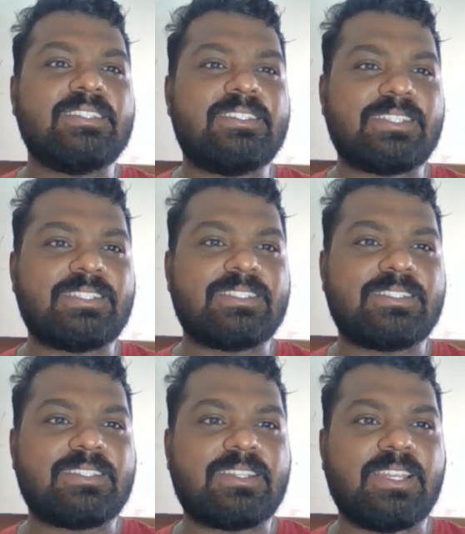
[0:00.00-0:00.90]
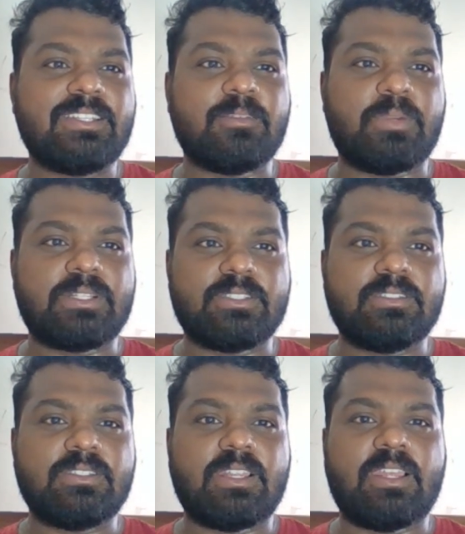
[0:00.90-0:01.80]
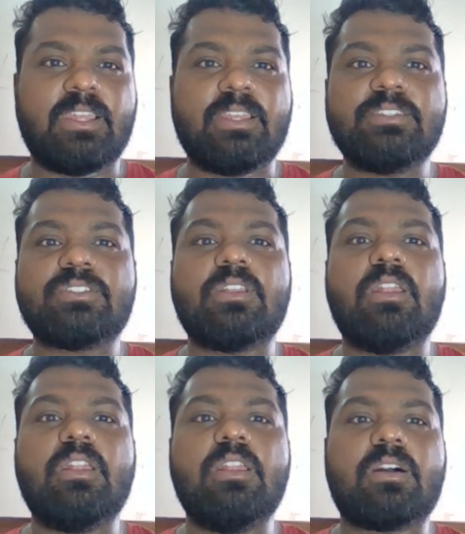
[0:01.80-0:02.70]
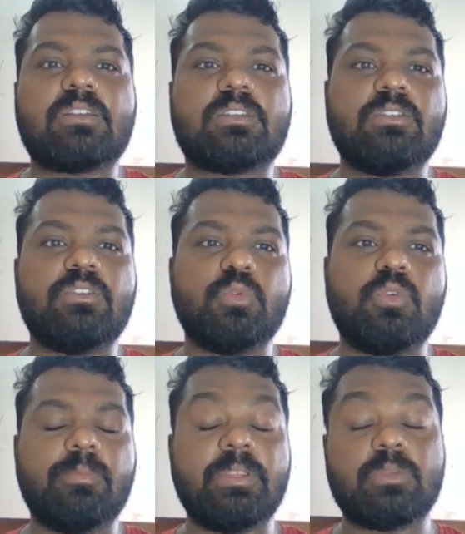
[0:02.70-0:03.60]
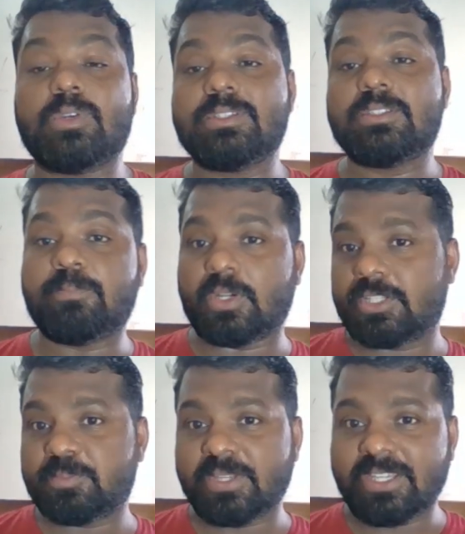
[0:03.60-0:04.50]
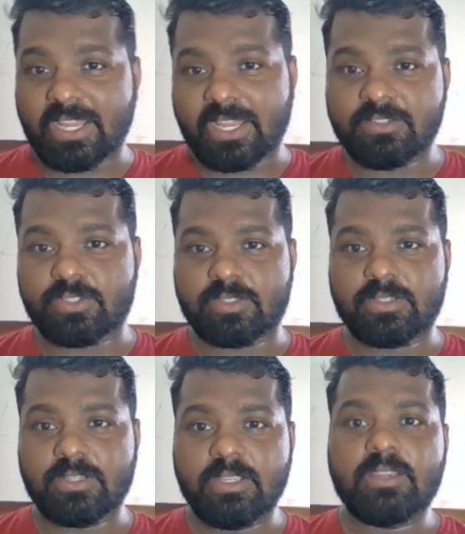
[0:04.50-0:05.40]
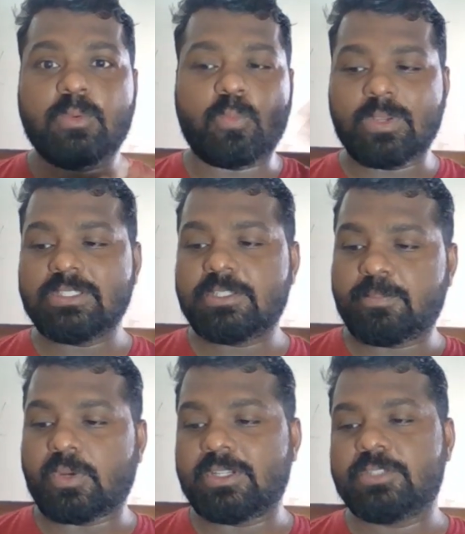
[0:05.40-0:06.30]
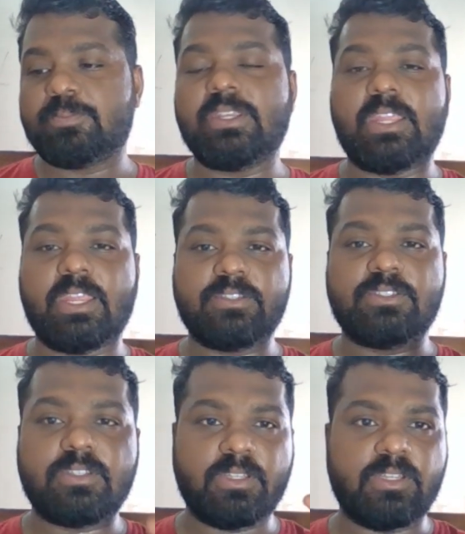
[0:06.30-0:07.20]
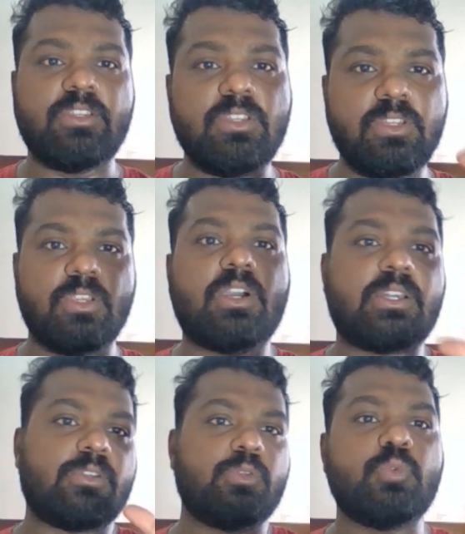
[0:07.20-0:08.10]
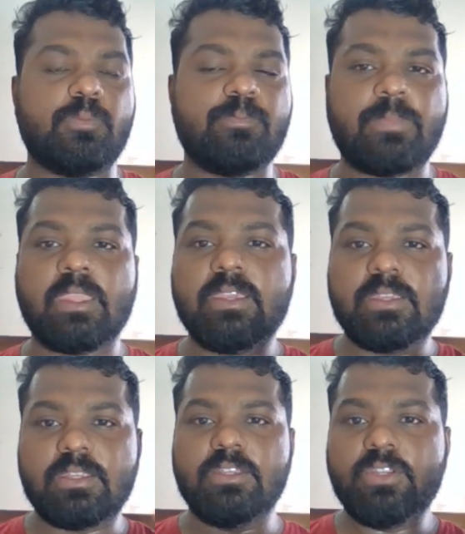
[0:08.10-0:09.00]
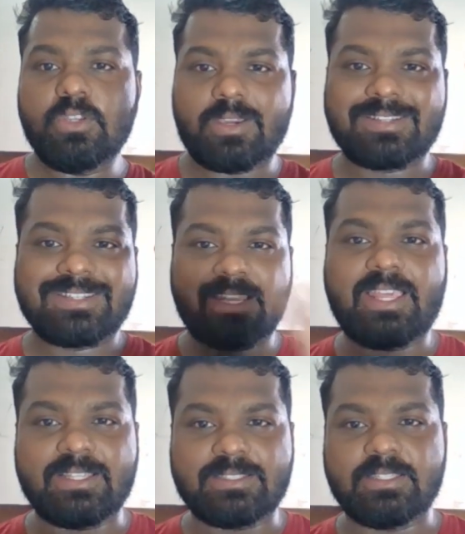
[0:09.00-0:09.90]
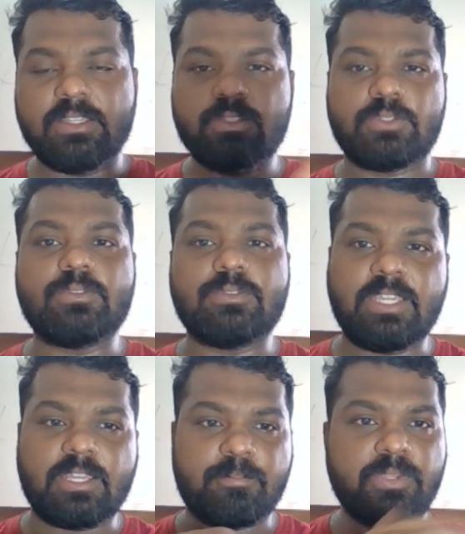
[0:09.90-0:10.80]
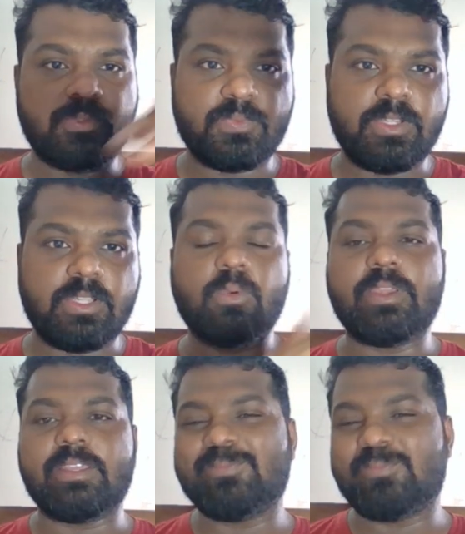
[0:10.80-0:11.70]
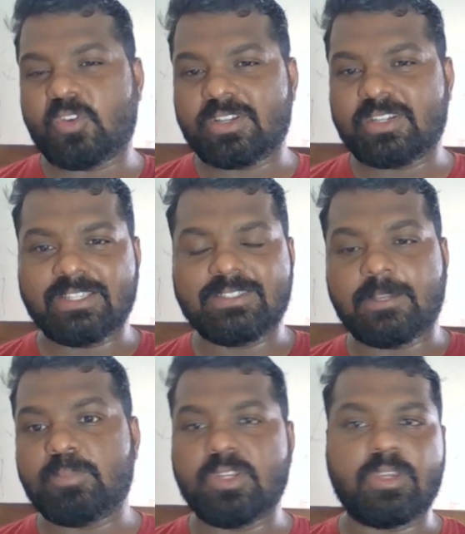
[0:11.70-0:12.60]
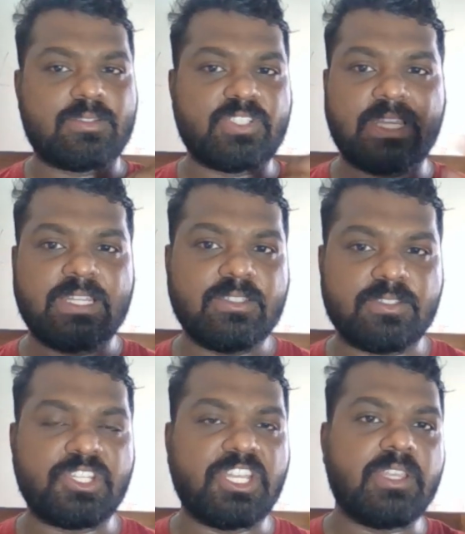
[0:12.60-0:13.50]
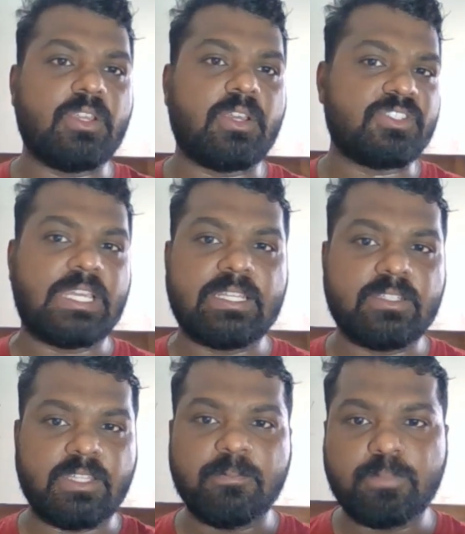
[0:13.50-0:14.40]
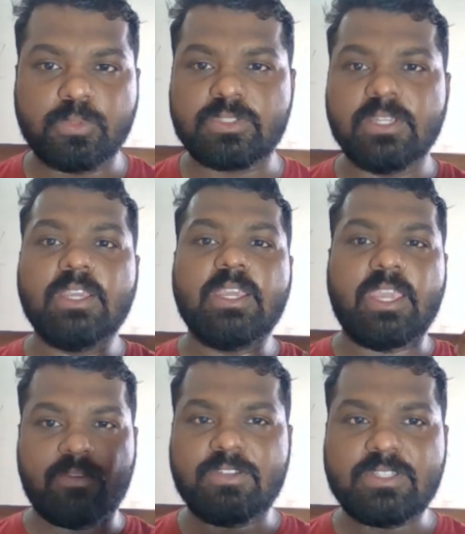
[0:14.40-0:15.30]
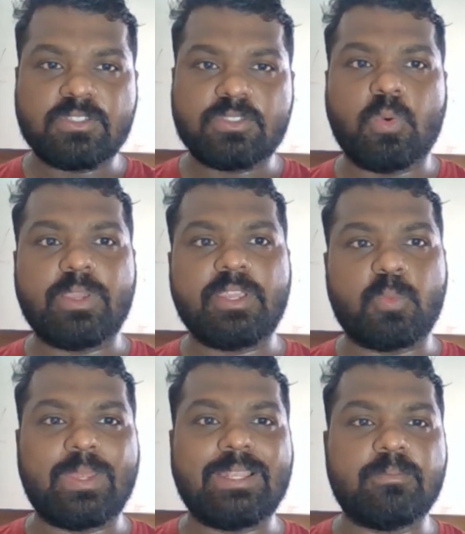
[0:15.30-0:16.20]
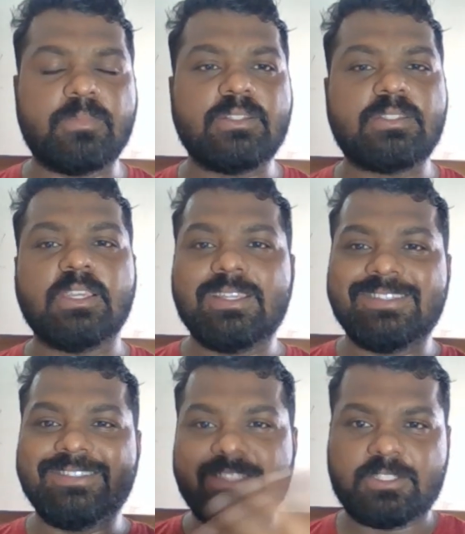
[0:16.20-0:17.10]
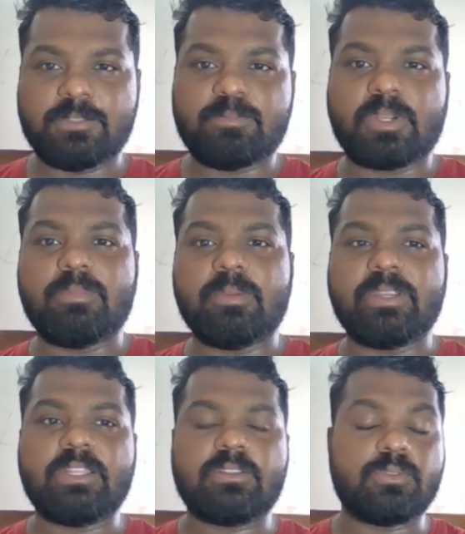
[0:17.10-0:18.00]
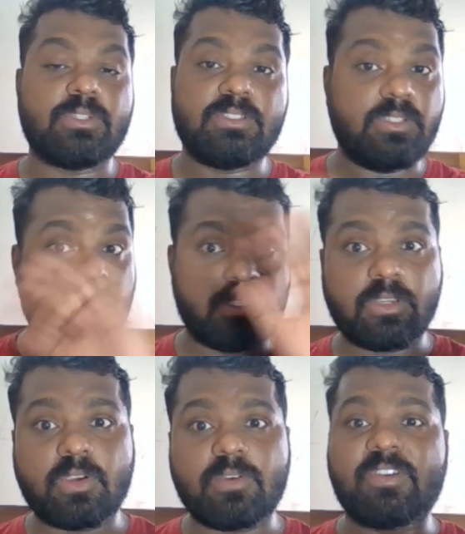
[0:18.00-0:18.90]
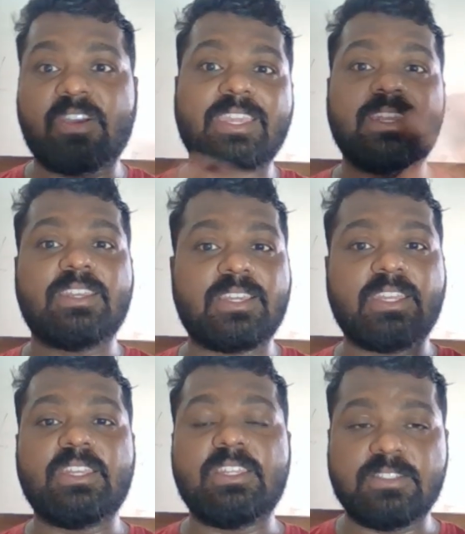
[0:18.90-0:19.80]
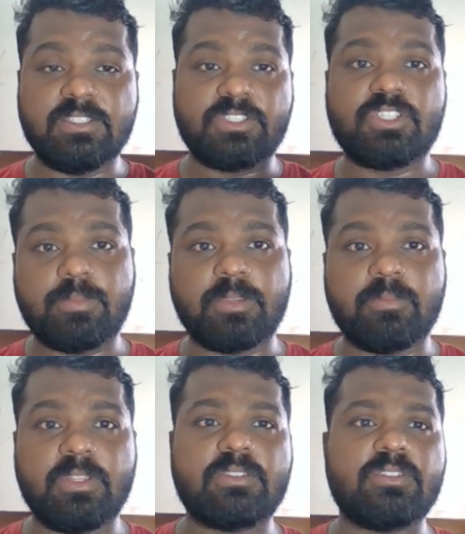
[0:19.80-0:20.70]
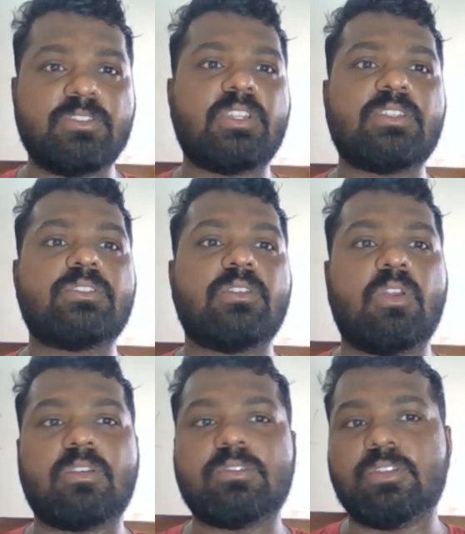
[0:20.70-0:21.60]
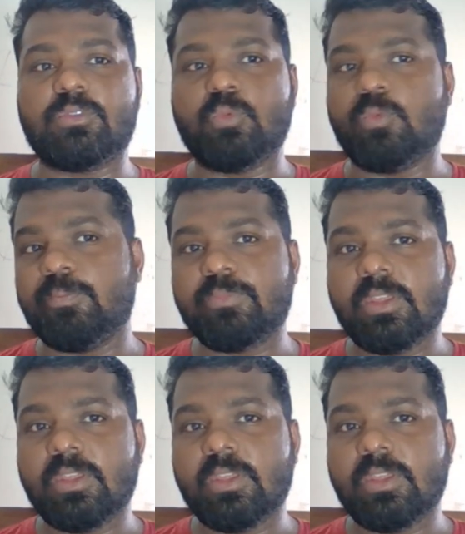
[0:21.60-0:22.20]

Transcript: Just click the button and lock Google Meet once participant enter. Once participant enter in your room, in your class, so they are peacefully going. For example, you are sharing the screen, you are sharing the inputs, everything's going well, means this problematic student, he kick off again and again, he's disturbing, means just lock the room.